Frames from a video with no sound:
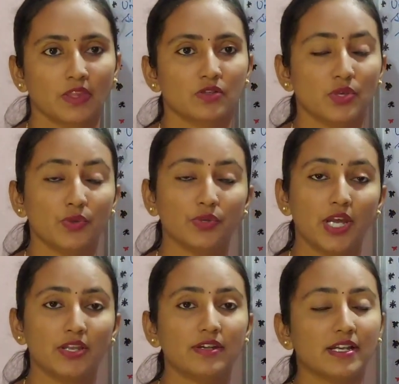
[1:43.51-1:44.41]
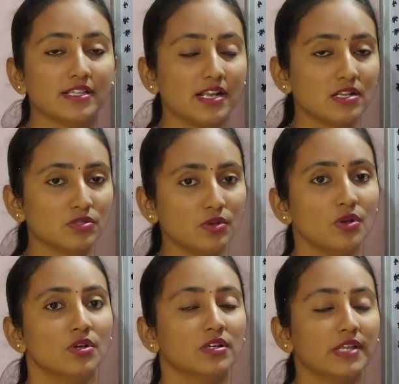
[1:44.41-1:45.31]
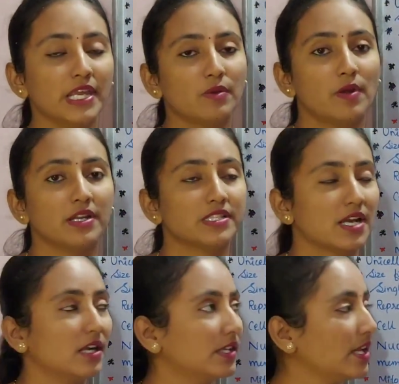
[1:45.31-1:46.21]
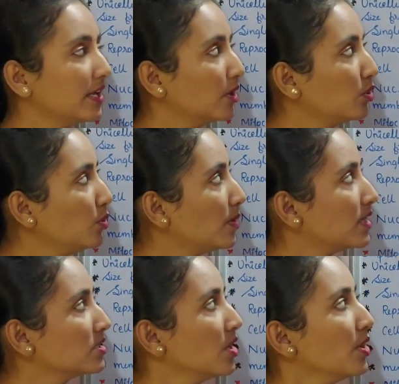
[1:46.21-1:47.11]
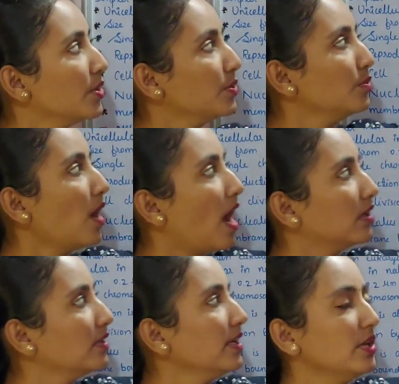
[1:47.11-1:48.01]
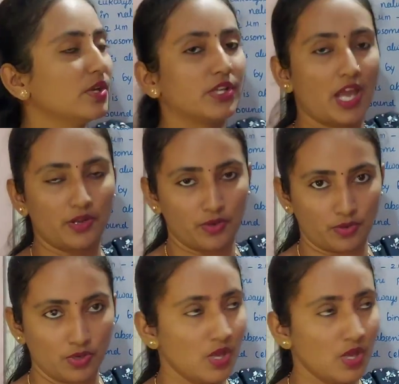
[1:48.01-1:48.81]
So eukaryote, it is also Greek word, it is containing two words, eu and the karyon.